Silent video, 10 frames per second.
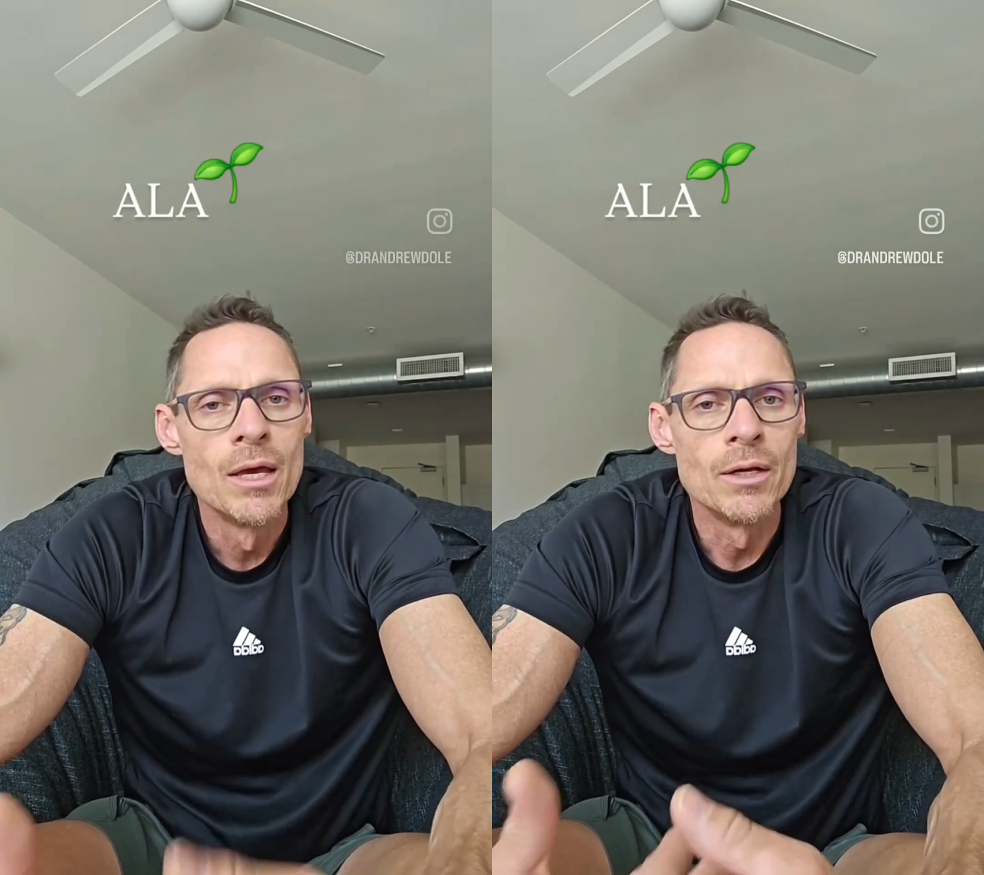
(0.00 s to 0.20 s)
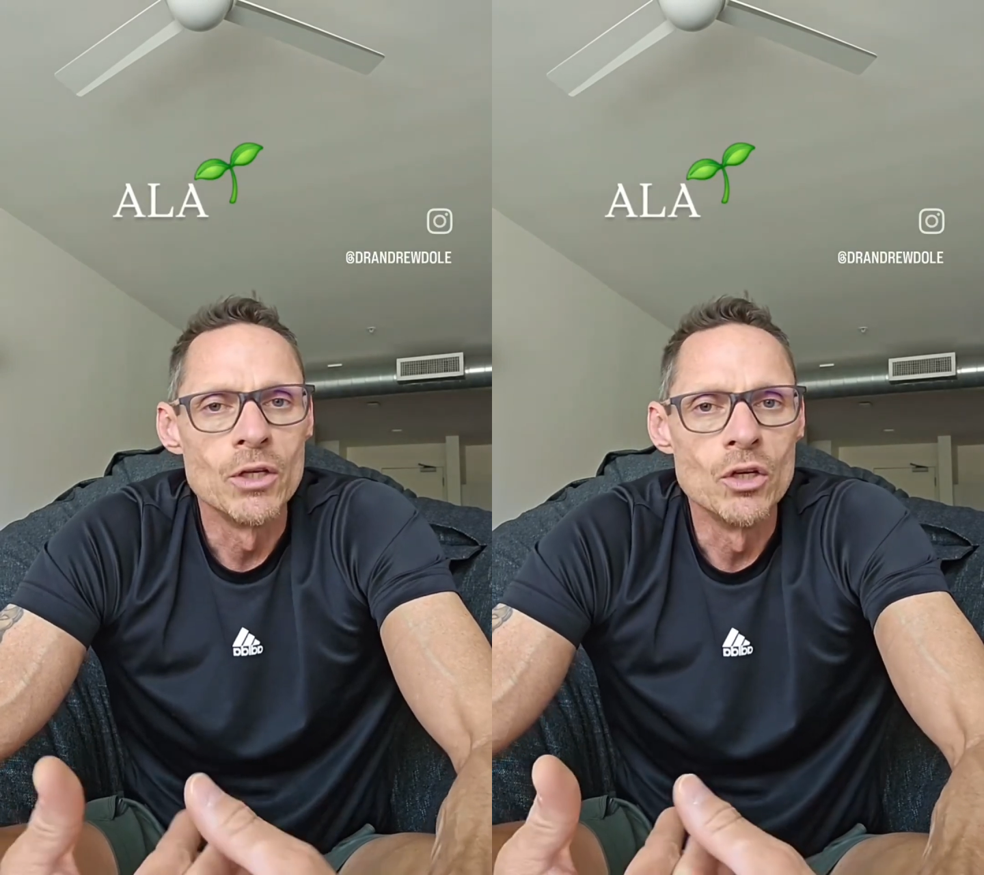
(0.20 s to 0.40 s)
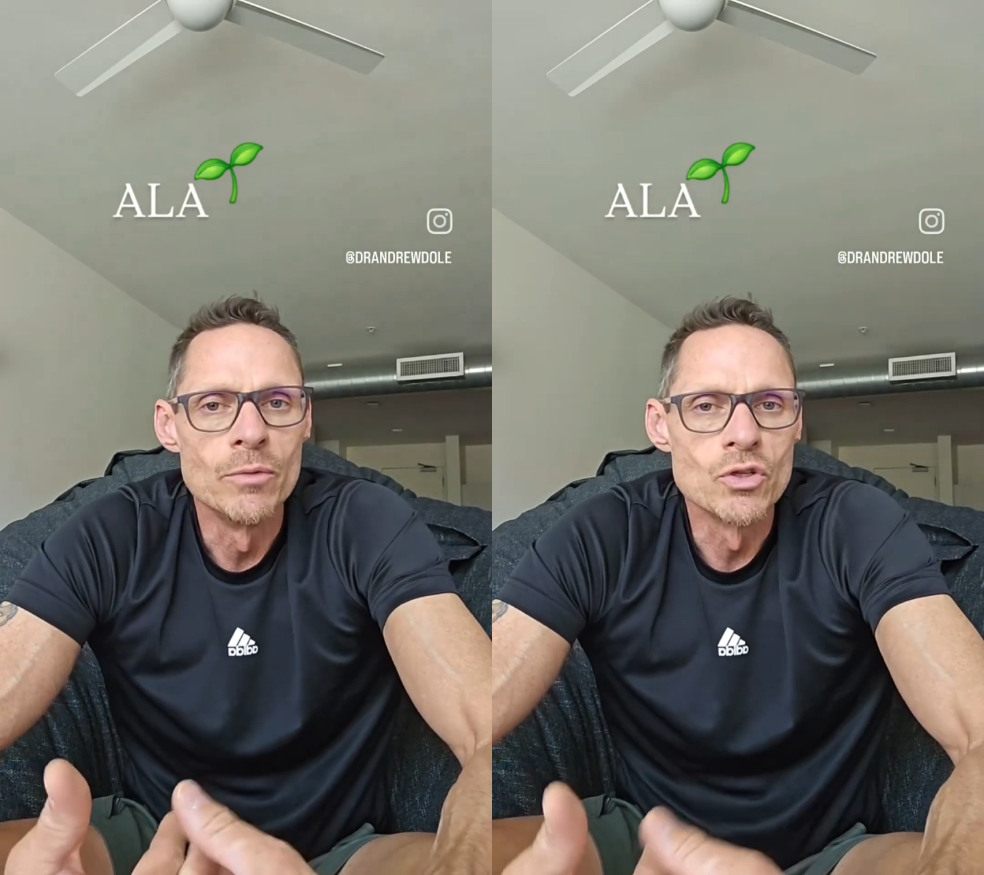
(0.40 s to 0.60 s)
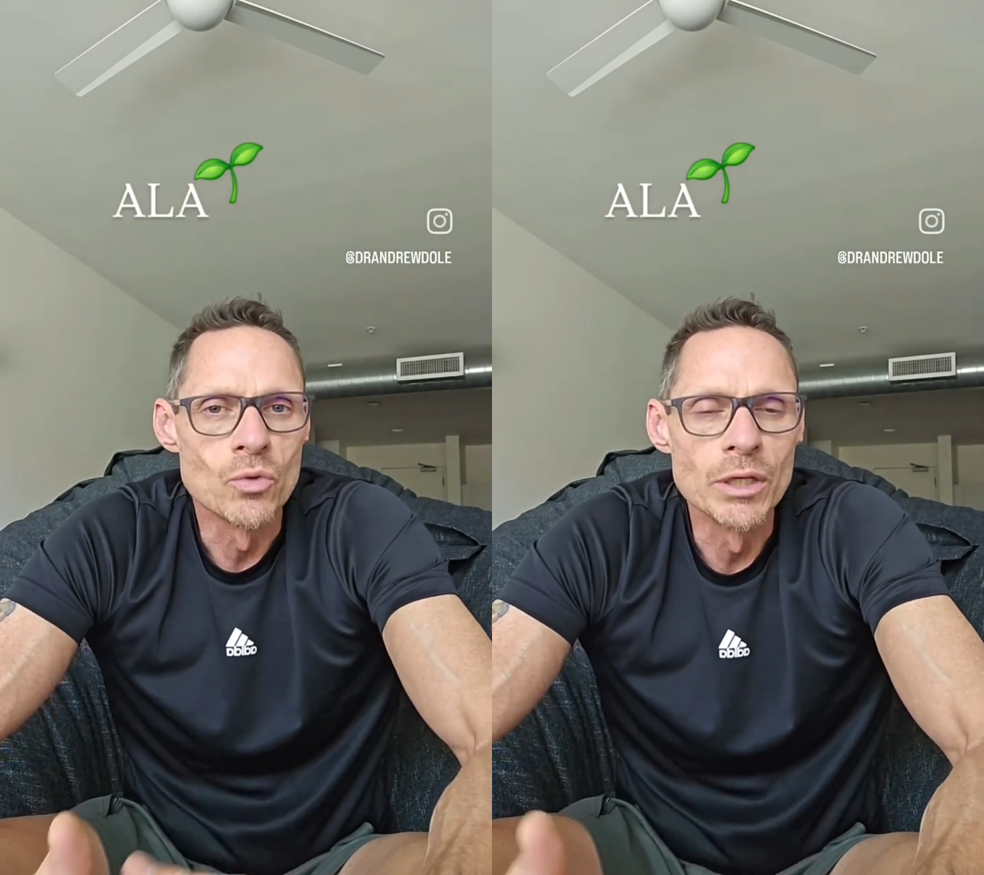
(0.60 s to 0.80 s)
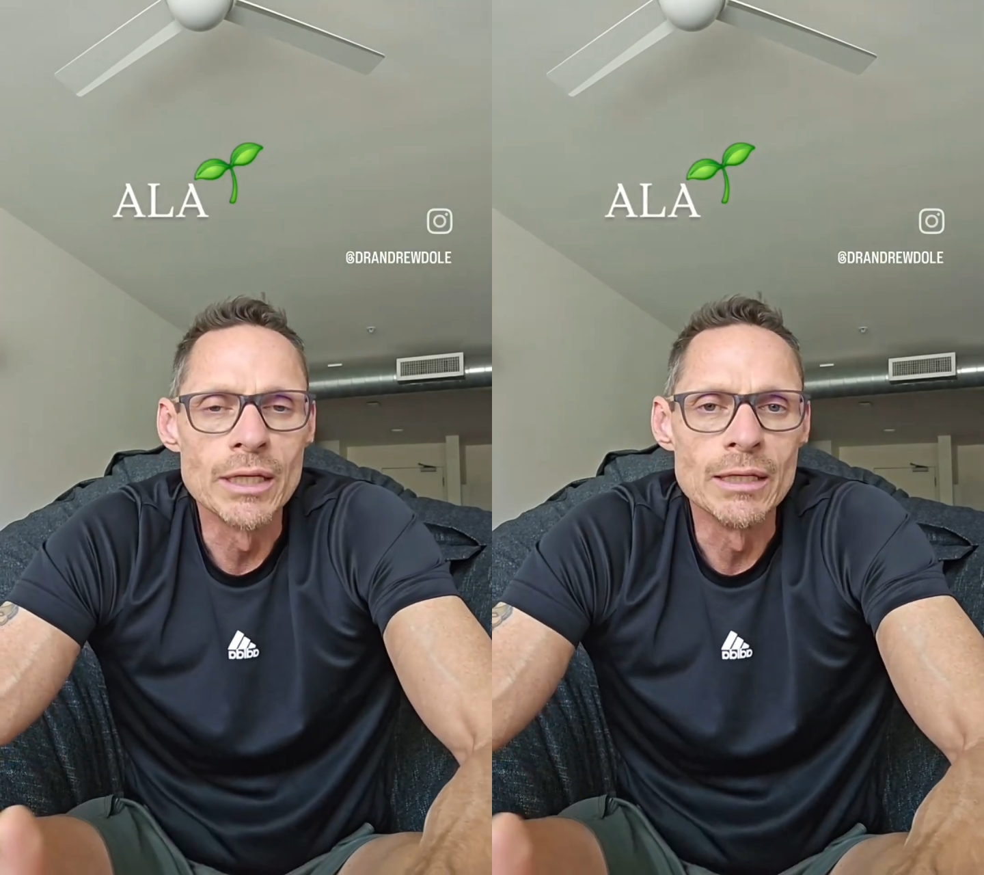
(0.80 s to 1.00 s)
And humans
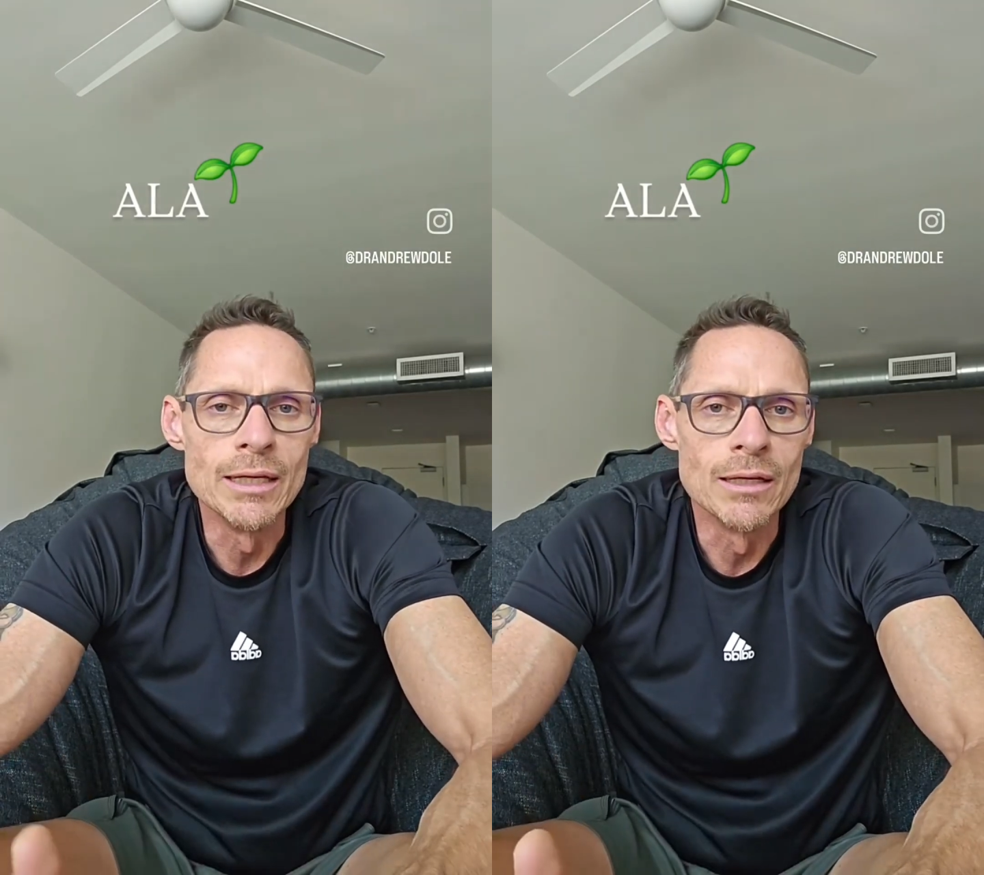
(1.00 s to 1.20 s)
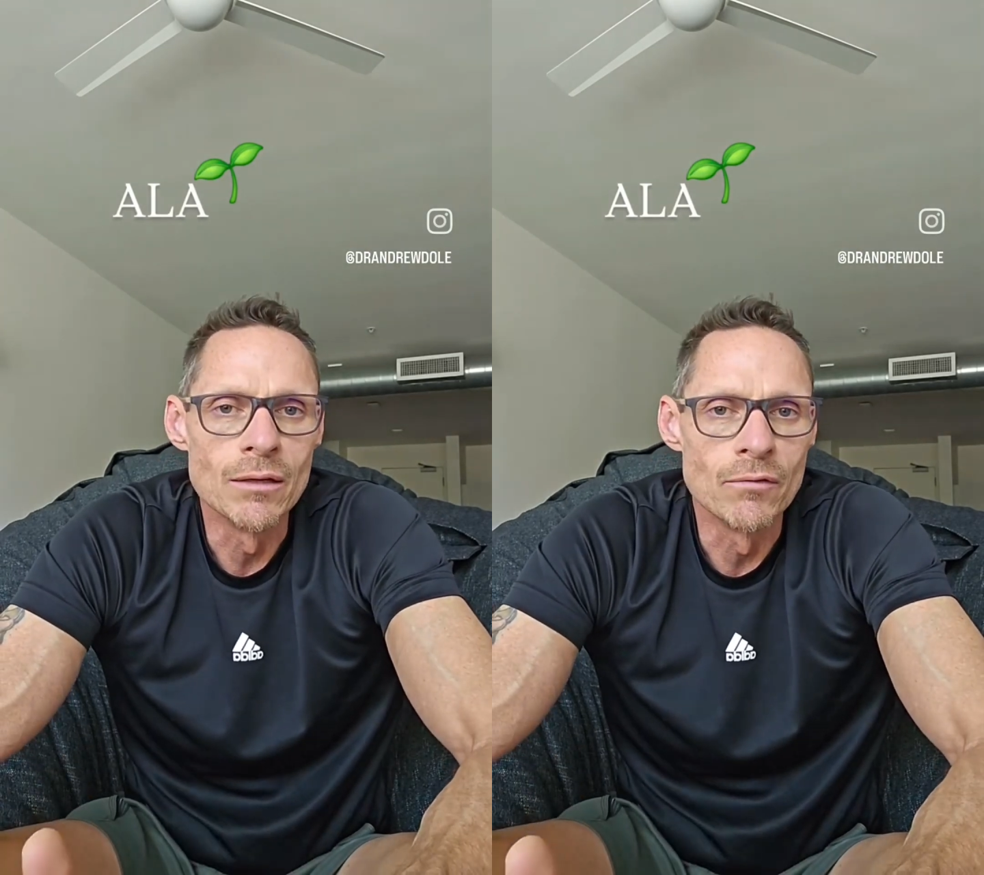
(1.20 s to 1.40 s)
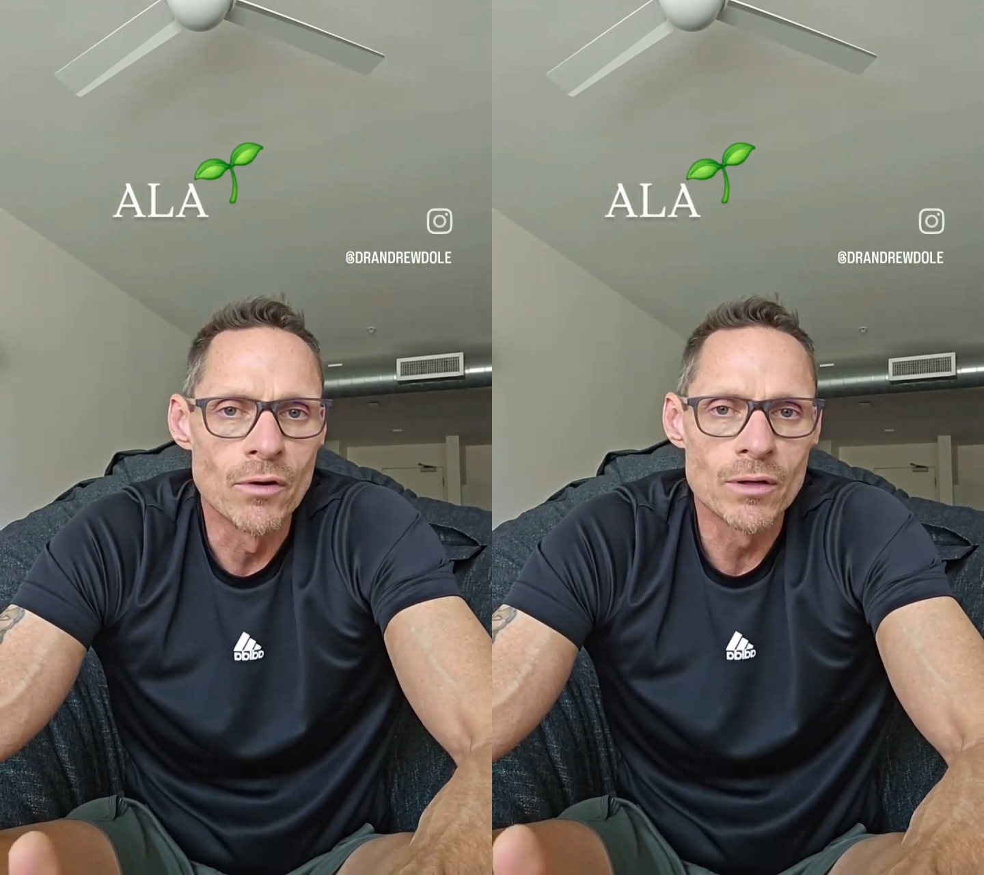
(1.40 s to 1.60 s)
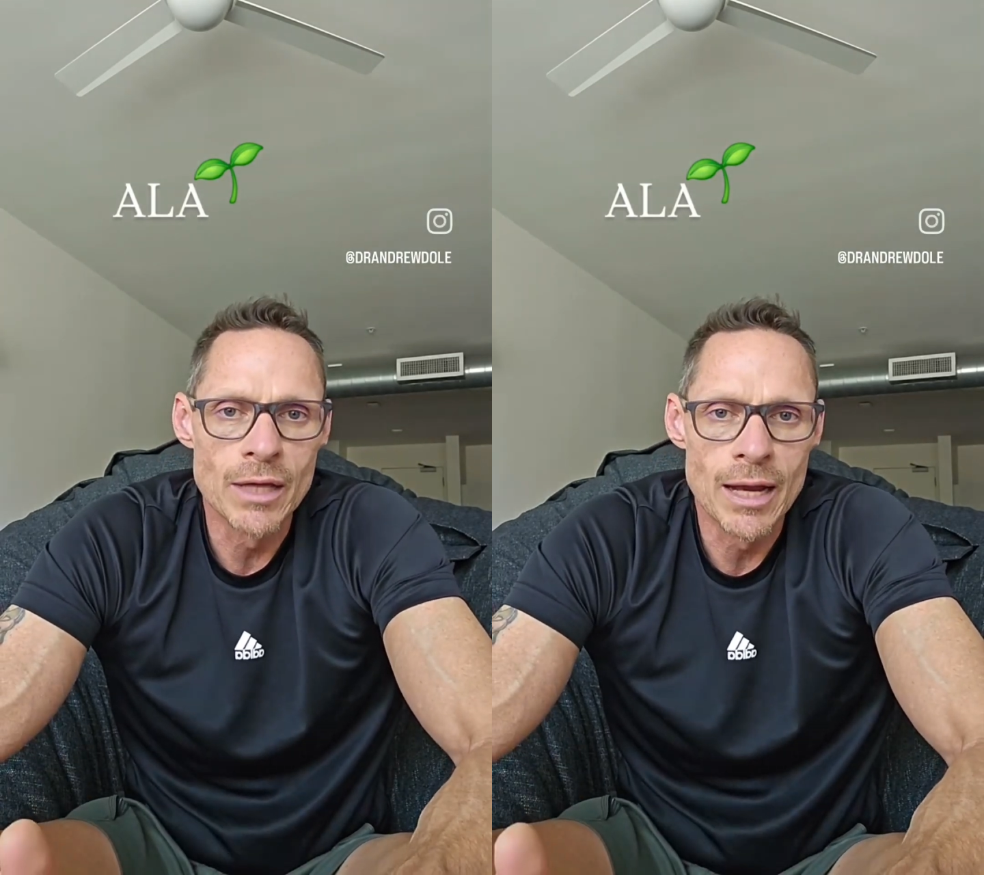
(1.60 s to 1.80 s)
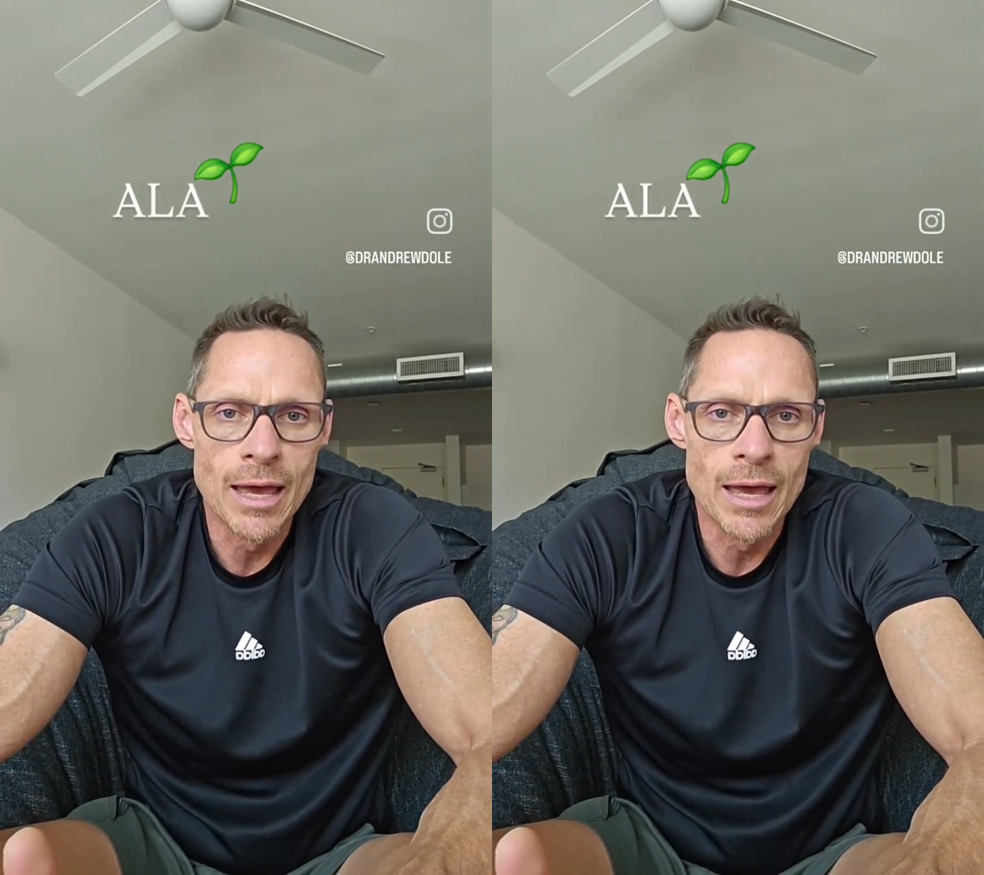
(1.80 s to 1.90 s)
really need to convert that